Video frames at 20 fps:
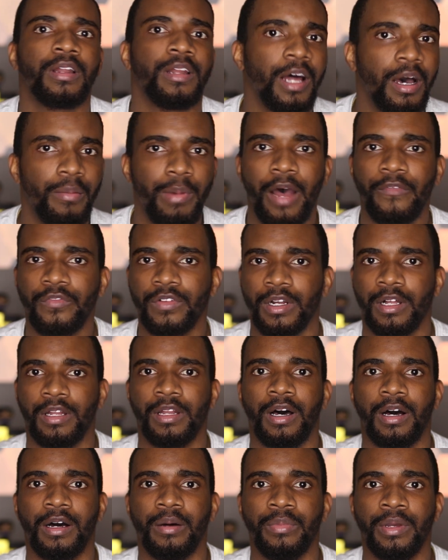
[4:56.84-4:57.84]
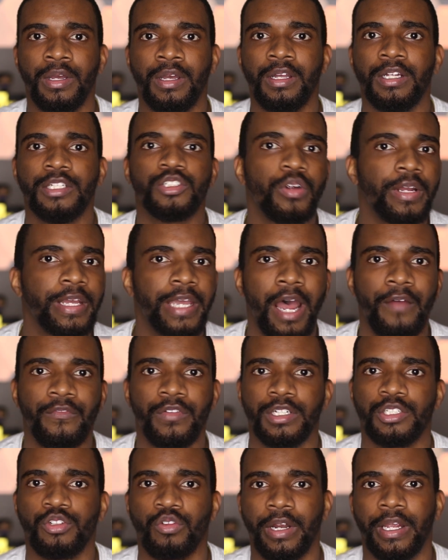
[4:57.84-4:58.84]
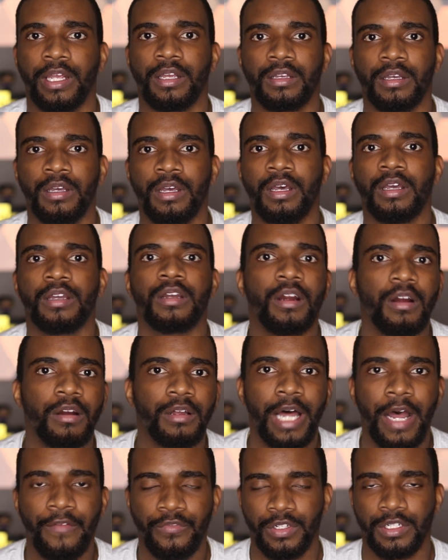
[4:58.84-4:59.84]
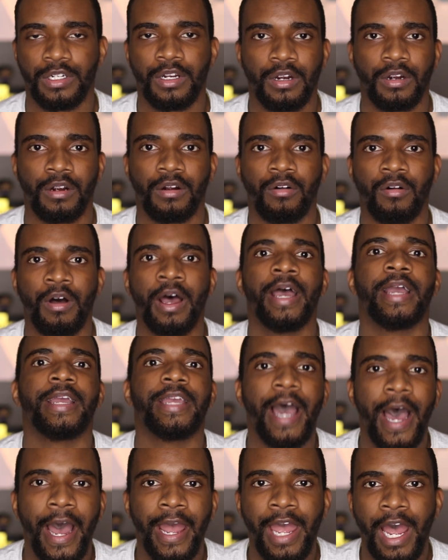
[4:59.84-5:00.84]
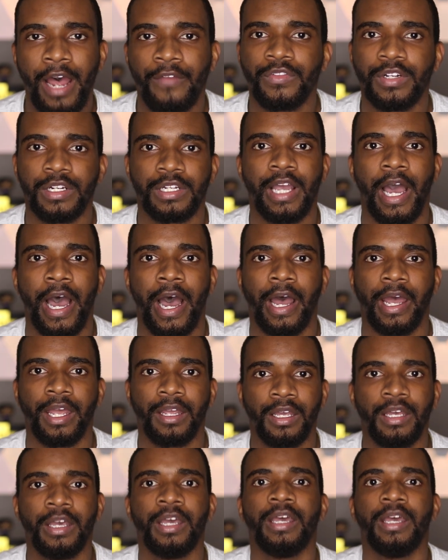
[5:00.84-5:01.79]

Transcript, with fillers: club after club, drink after drink, Girl after girl, guy after guy.